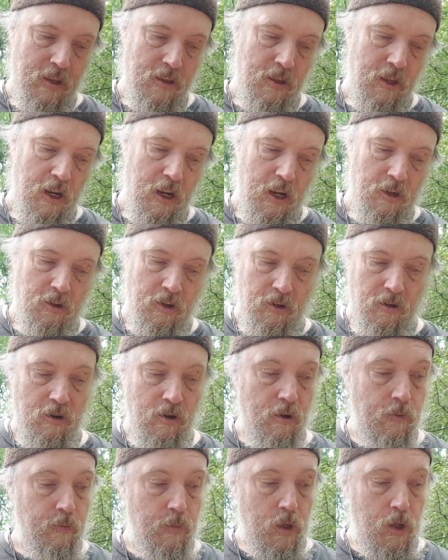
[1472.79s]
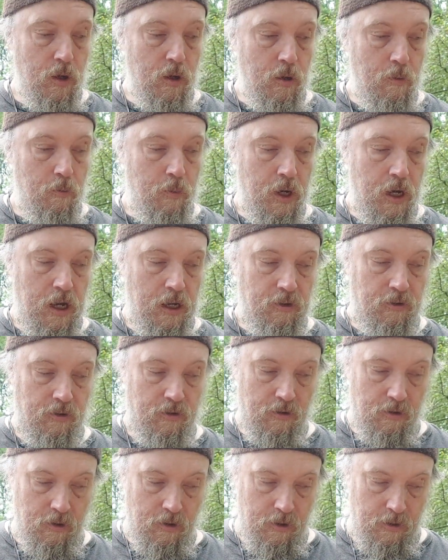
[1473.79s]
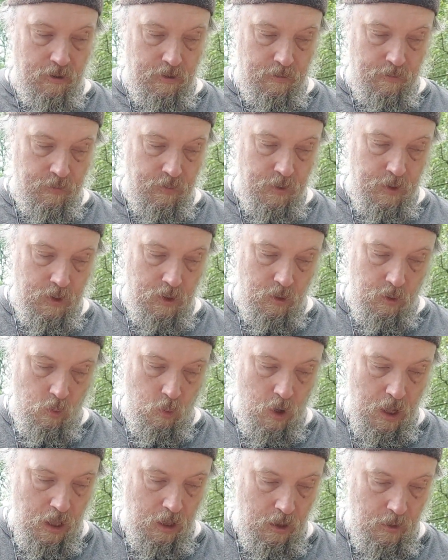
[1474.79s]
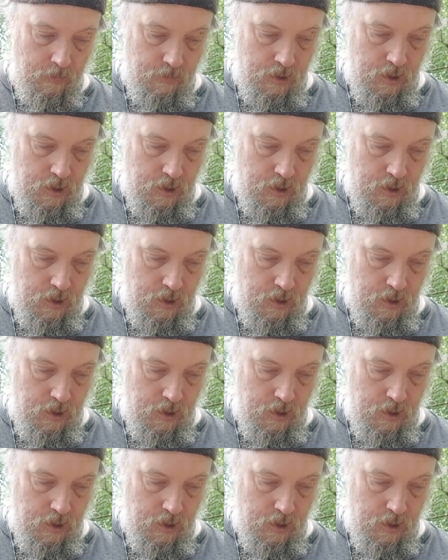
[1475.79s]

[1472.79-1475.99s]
that I did, but well,